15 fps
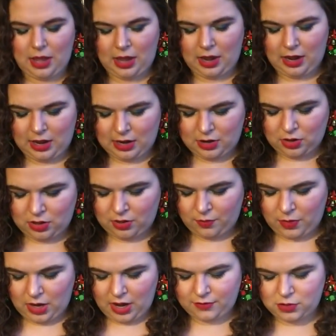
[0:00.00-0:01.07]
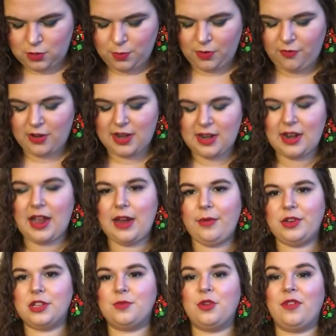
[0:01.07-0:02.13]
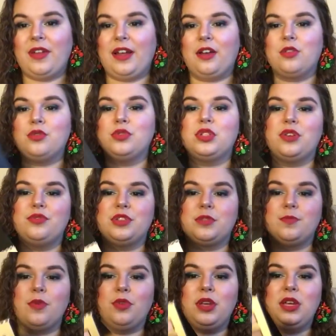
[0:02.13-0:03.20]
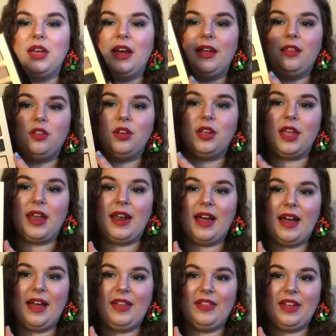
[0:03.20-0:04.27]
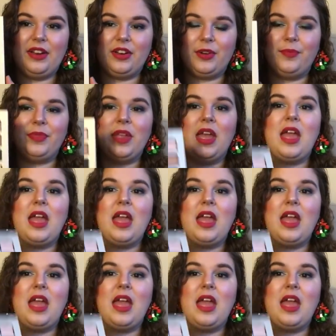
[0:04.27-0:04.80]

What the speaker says: And then we have Super Fun Night, which is more of like a cool tone smoky eye look and a highlighter.